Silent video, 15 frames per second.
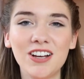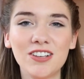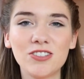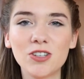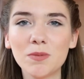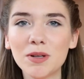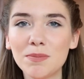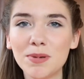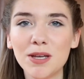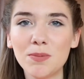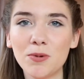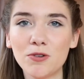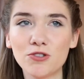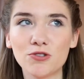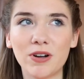So many
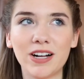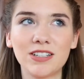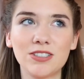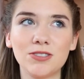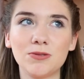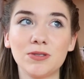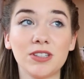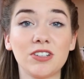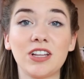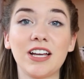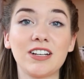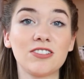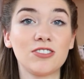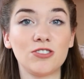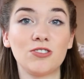people try to, when they're
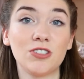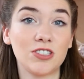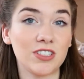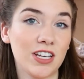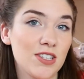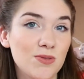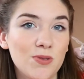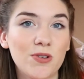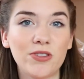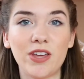like successful,